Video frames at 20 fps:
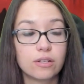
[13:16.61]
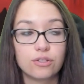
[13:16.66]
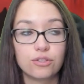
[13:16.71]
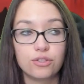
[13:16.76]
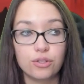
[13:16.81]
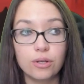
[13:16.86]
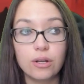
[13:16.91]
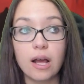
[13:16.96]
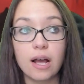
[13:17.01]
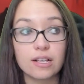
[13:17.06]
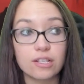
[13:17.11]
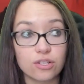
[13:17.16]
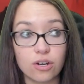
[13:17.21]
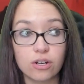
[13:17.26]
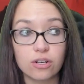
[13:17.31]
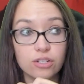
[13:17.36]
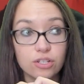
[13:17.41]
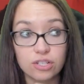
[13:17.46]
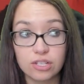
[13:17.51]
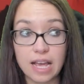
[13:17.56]
Do not
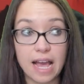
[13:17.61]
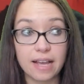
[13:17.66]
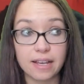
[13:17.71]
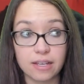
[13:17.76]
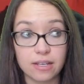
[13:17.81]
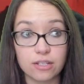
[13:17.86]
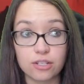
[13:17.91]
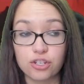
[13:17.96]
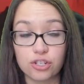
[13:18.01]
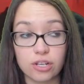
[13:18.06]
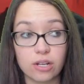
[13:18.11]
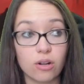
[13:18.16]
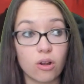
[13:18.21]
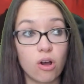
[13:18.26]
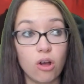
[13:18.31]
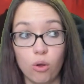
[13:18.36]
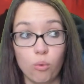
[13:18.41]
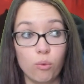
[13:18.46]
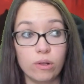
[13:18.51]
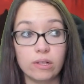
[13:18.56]
start sacking shit
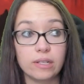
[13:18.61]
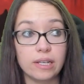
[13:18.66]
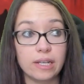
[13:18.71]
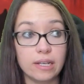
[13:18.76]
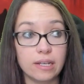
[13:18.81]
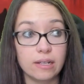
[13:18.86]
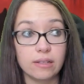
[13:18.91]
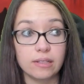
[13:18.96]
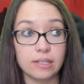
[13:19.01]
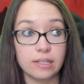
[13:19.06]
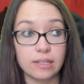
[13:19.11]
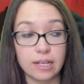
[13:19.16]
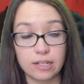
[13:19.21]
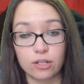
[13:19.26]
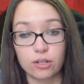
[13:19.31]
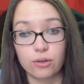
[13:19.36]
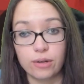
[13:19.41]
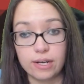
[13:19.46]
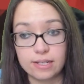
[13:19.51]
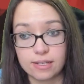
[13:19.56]
all willy-nilly like a
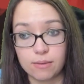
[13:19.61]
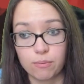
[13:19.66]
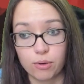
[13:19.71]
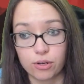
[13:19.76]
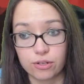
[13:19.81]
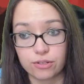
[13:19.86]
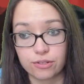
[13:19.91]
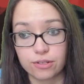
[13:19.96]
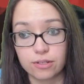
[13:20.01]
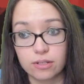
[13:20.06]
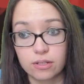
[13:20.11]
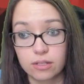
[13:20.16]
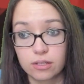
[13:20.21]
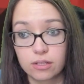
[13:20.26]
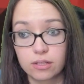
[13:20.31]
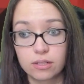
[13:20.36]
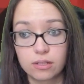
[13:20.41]
crazy person.